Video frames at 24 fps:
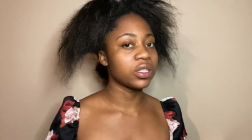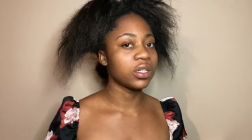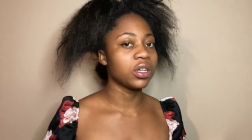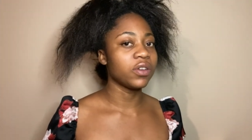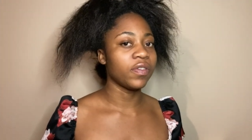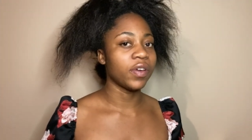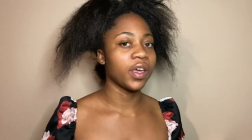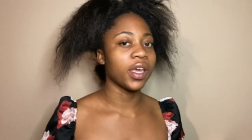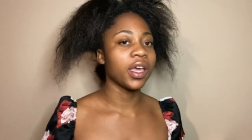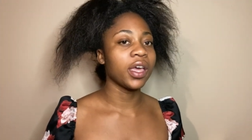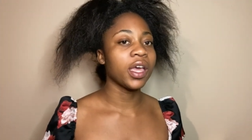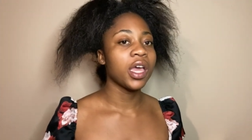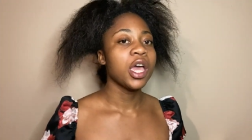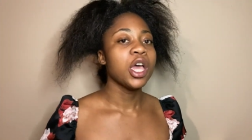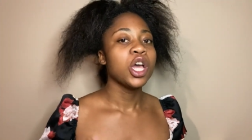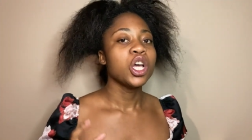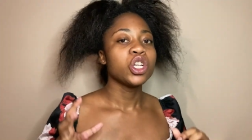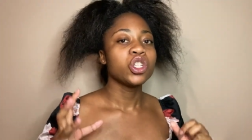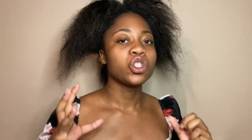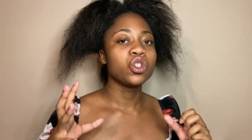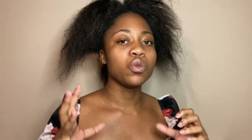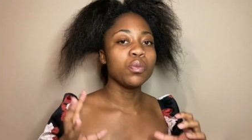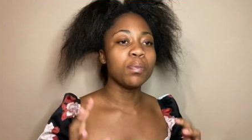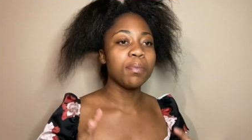of hair
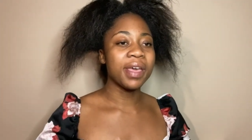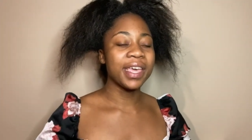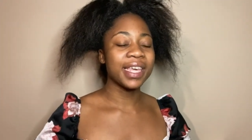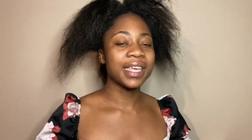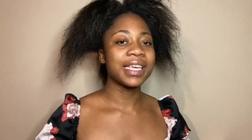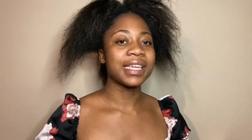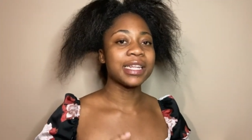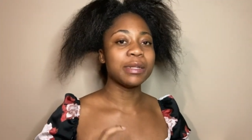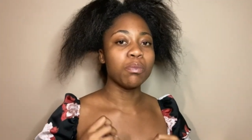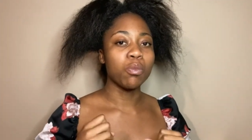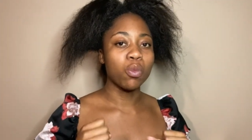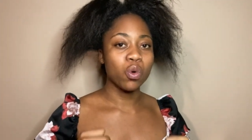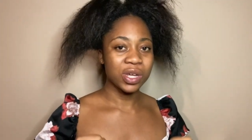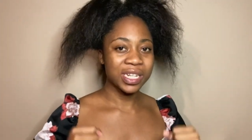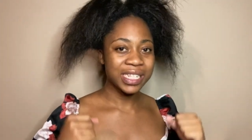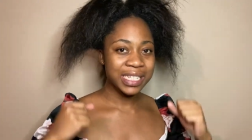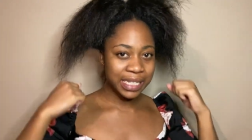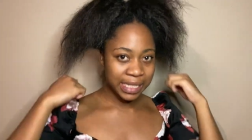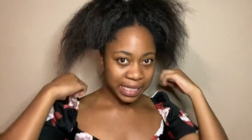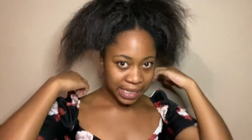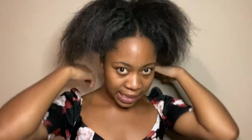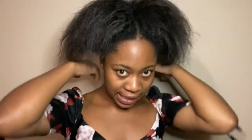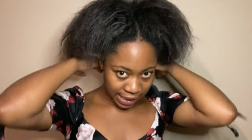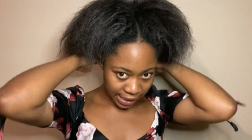to make it more
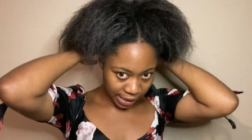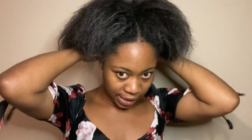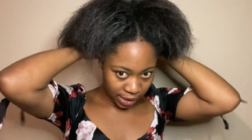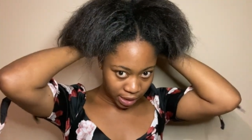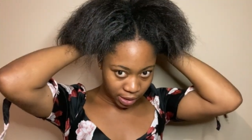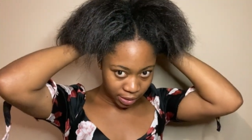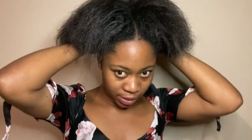sleek.